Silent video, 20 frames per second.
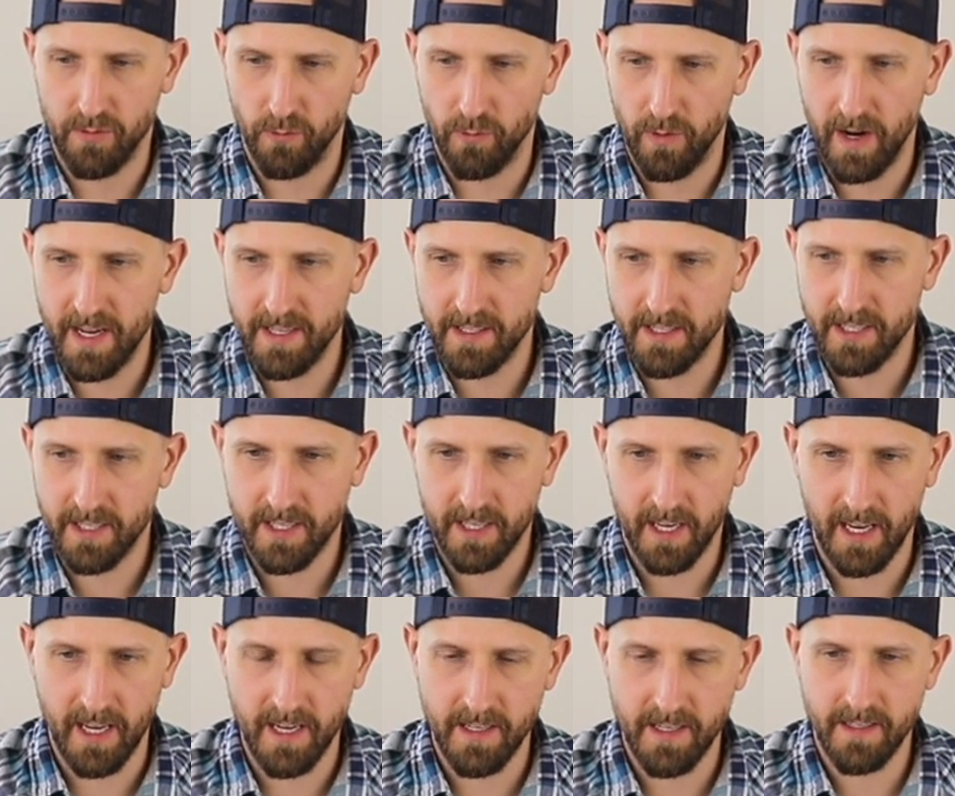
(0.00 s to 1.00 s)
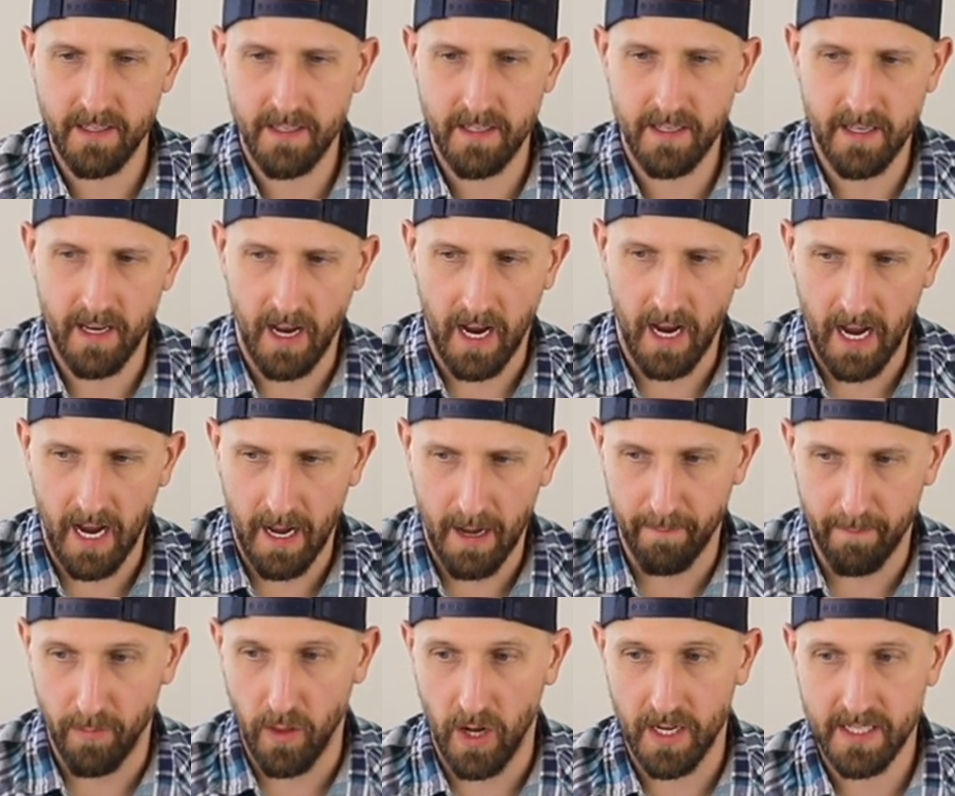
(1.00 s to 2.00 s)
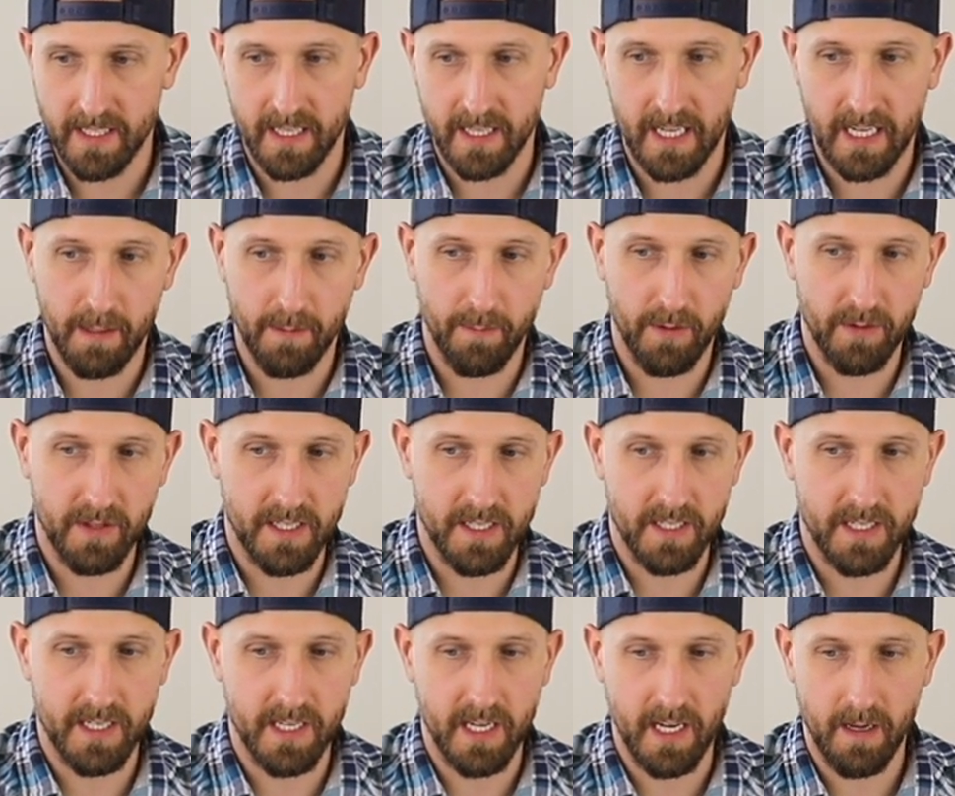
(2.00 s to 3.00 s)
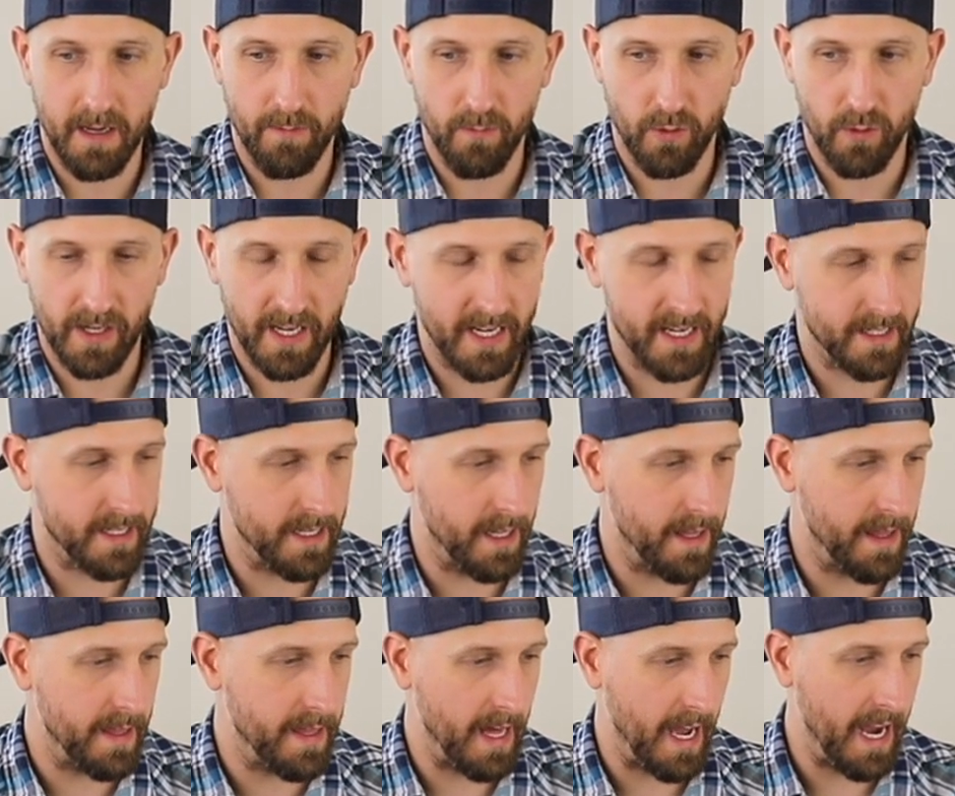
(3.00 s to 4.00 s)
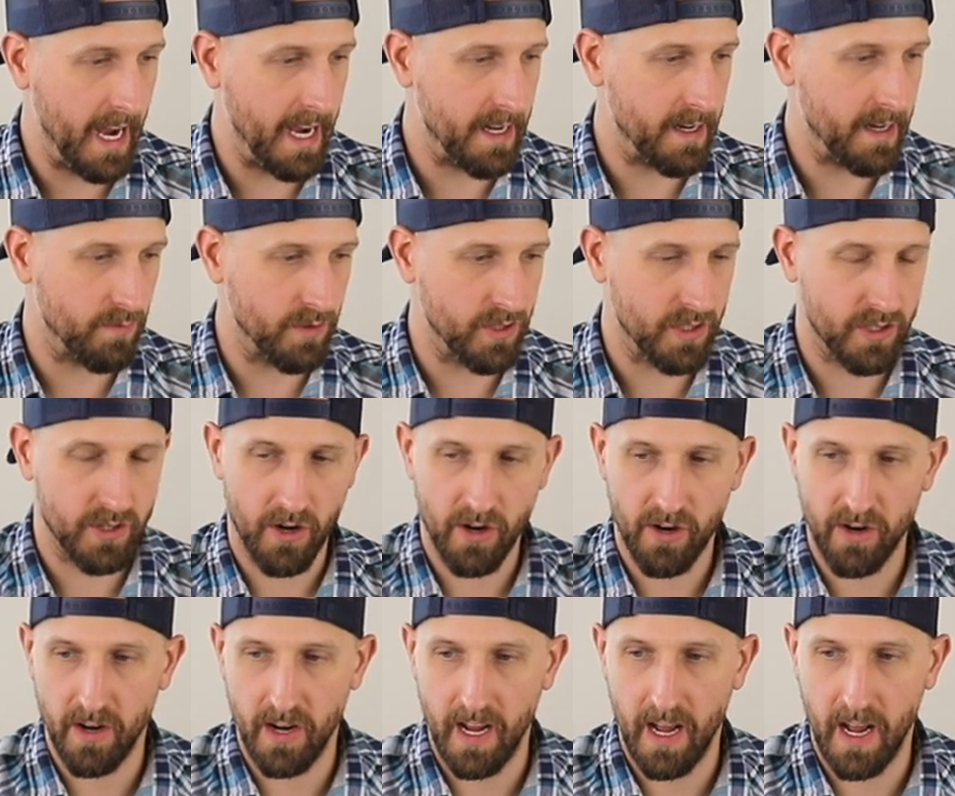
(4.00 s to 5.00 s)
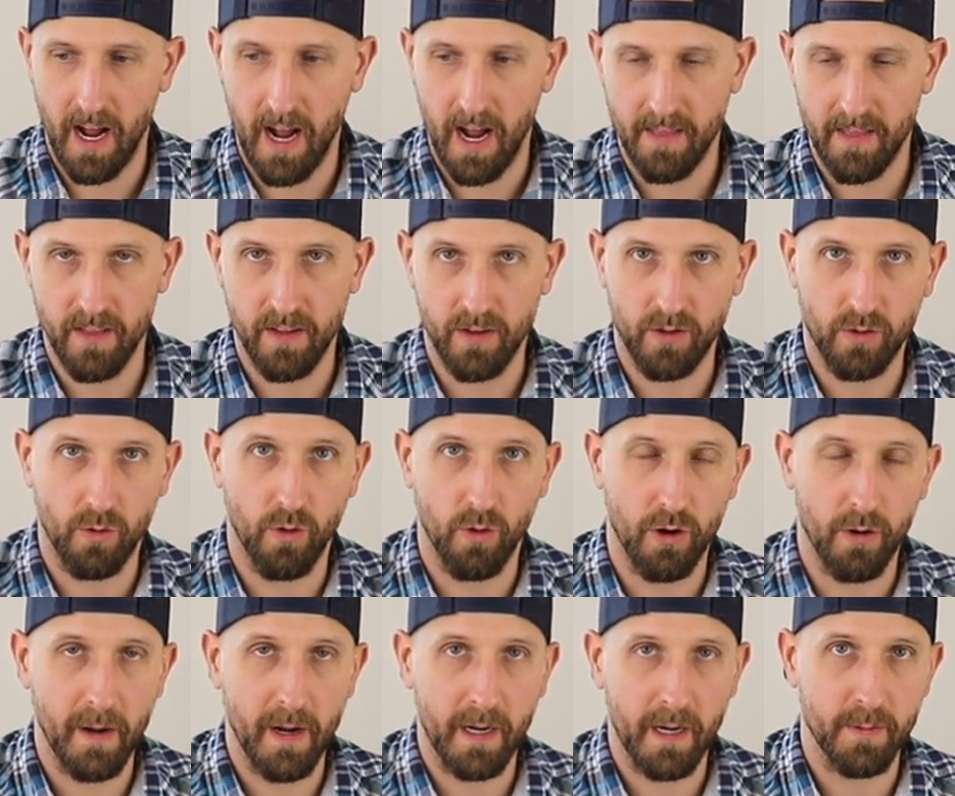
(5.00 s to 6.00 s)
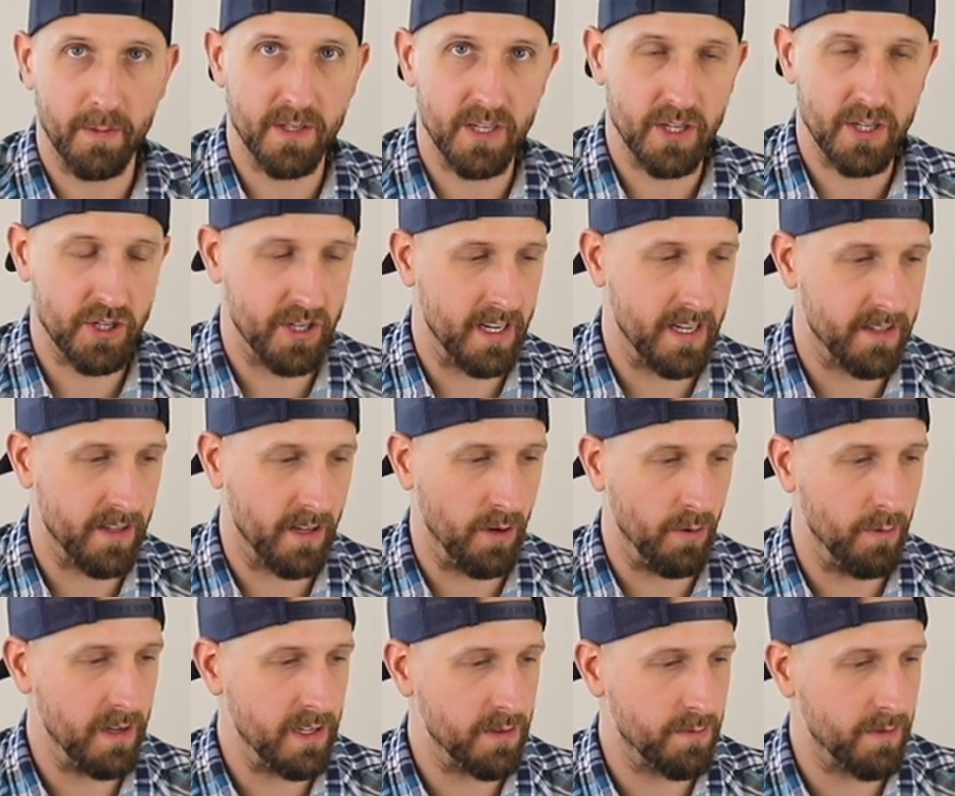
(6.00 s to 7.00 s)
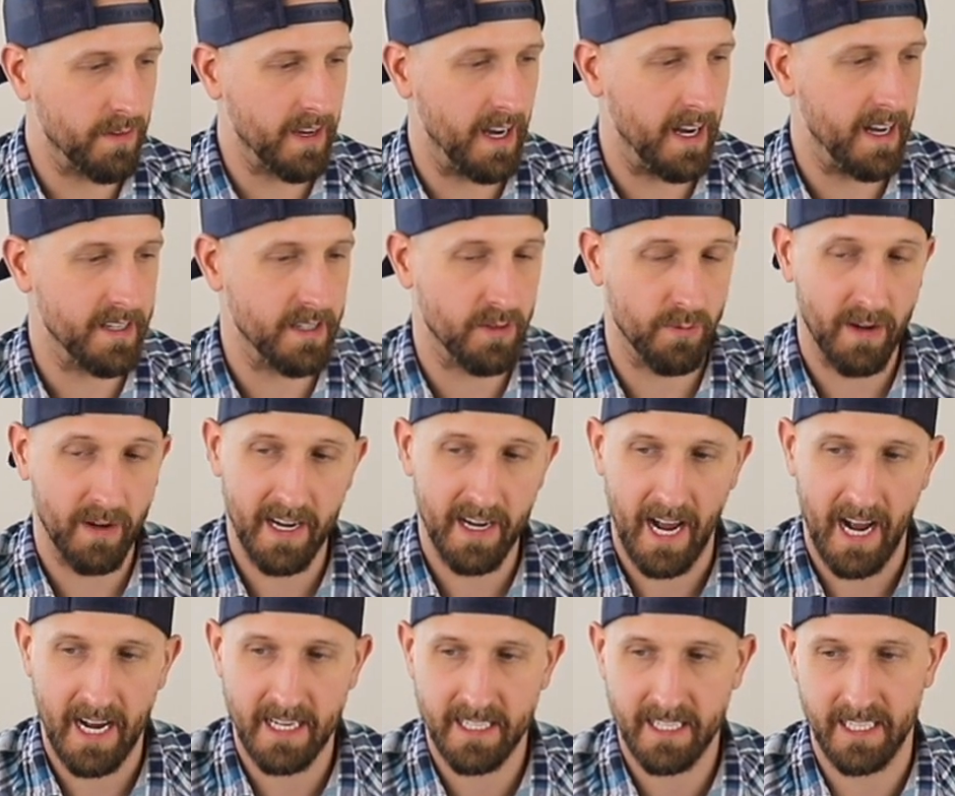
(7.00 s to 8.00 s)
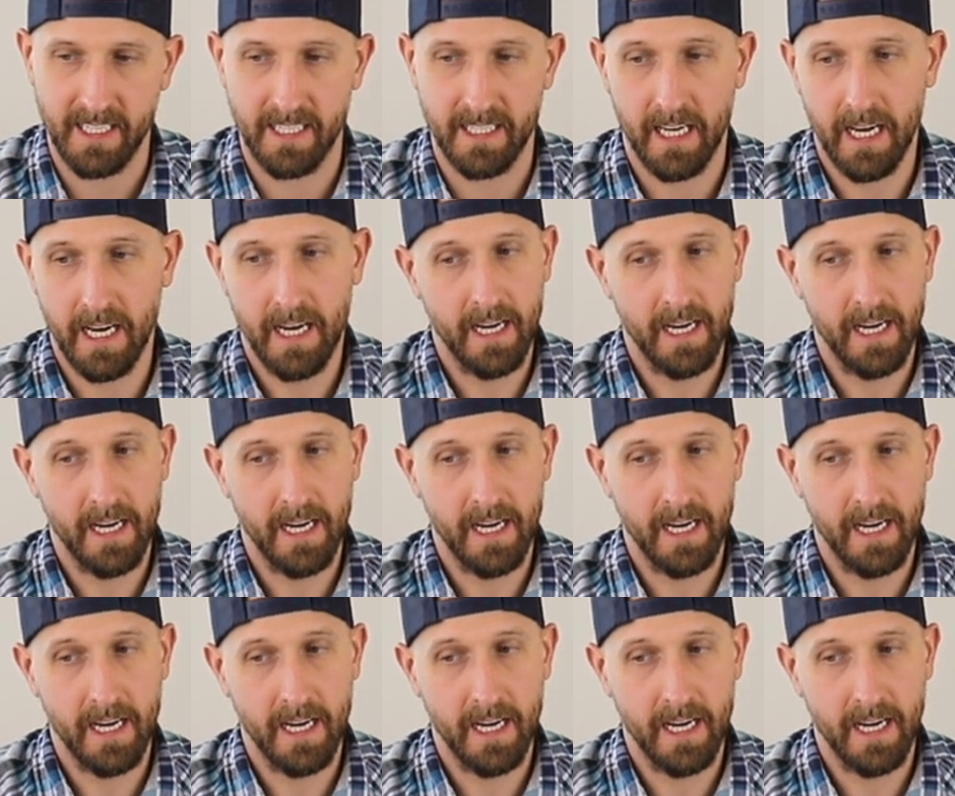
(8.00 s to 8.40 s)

Redskins. Lot to like about this team. We'll get to that. We'll start at the quarterback position. As always, we've got Dwayne Haskins.